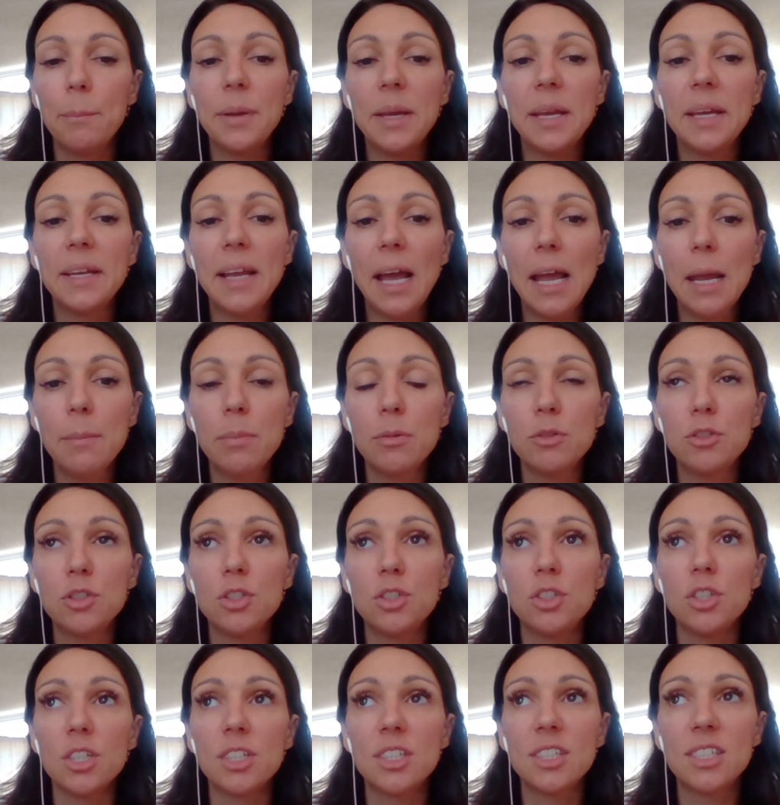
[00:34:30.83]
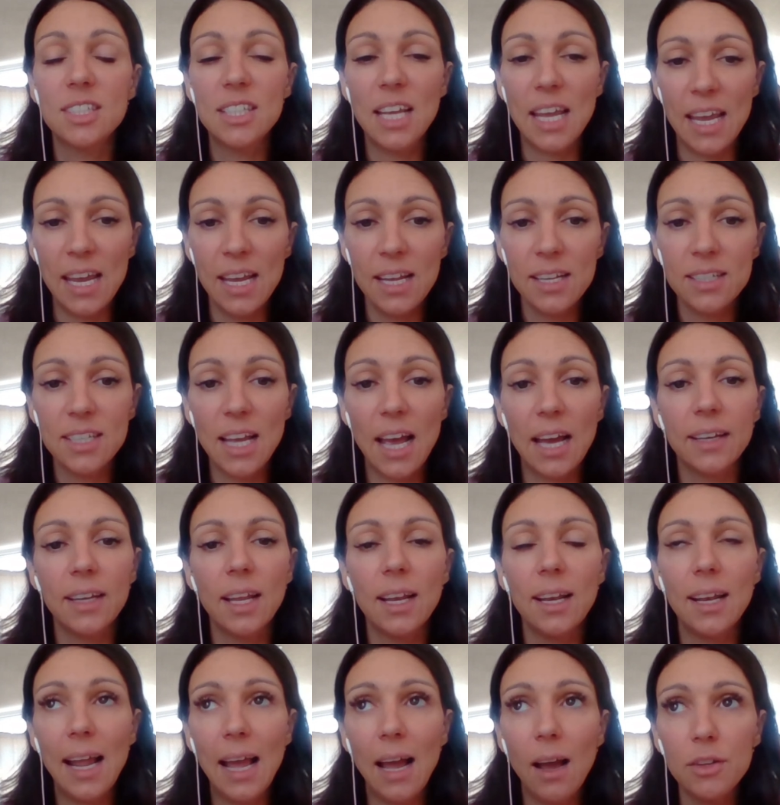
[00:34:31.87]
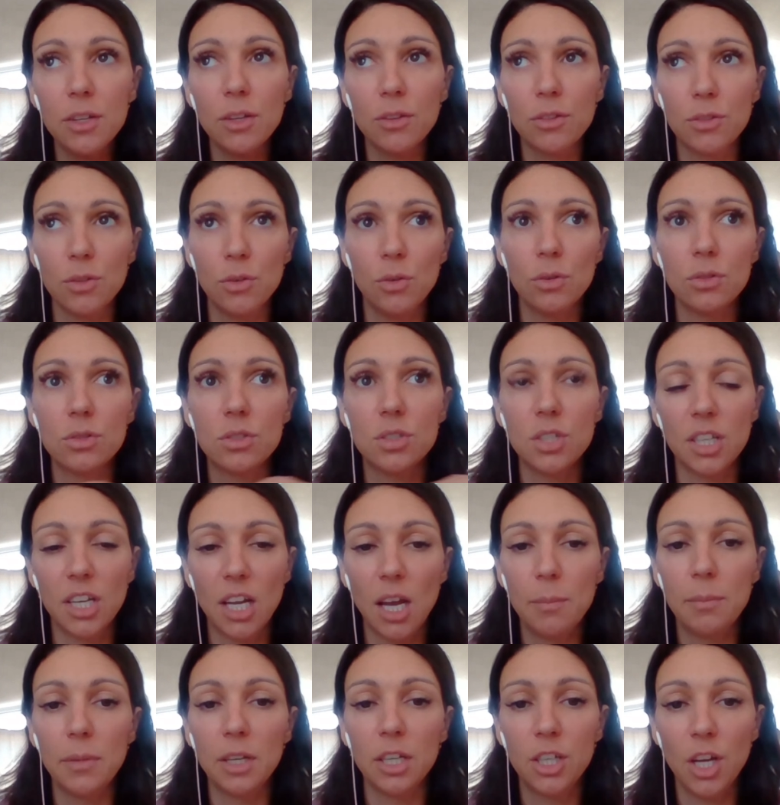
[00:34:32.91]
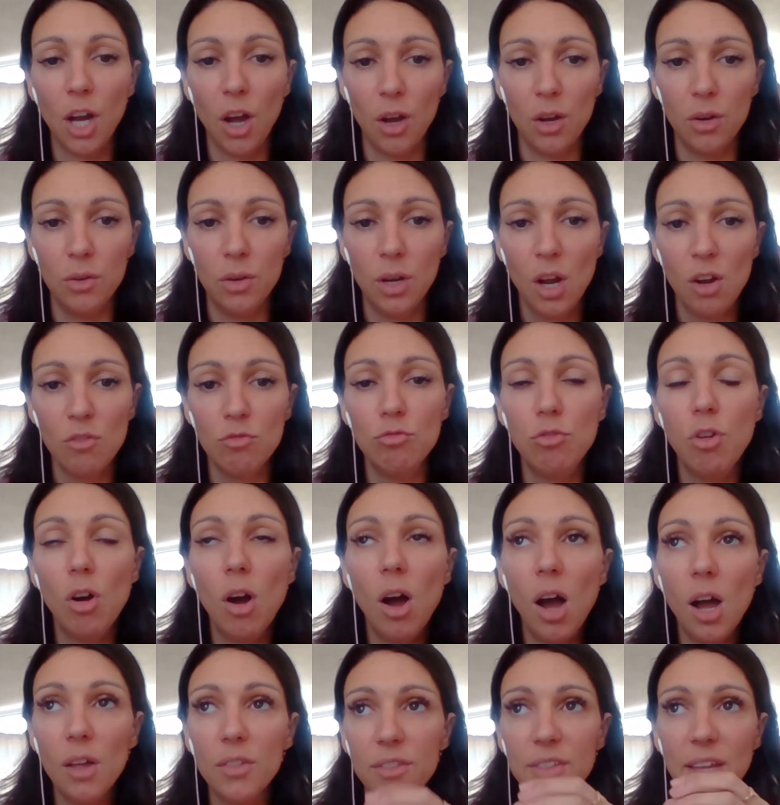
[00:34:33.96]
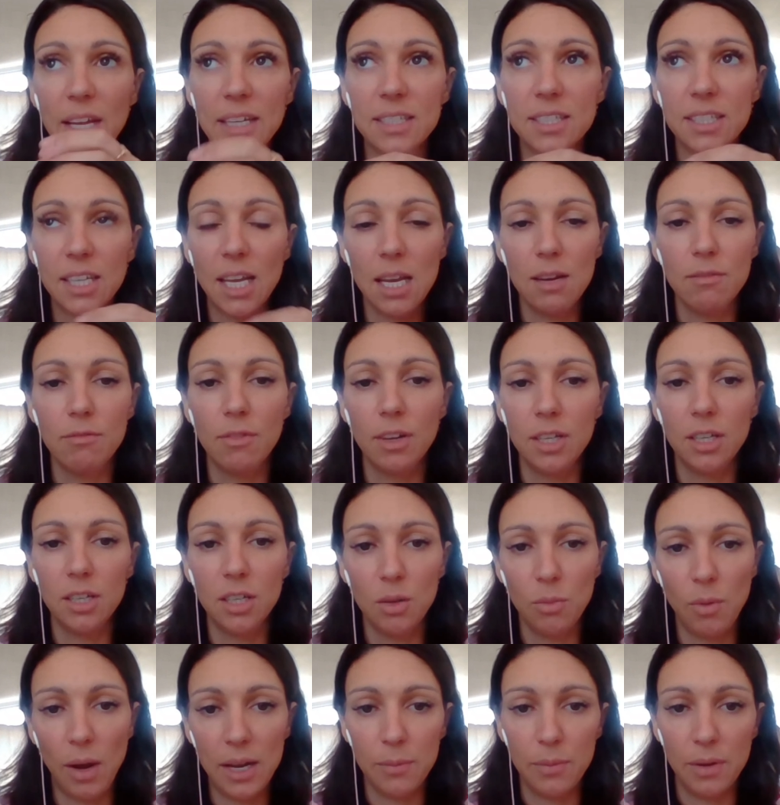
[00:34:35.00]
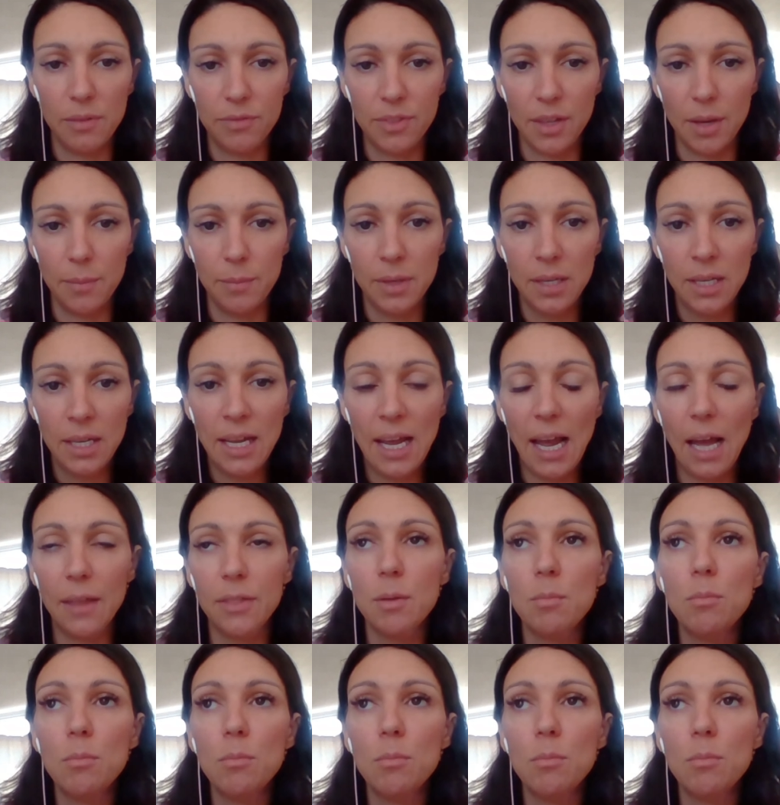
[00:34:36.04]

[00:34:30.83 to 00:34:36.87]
and being able to just sit and allow your thoughts to come and go rather than to keep running away with them.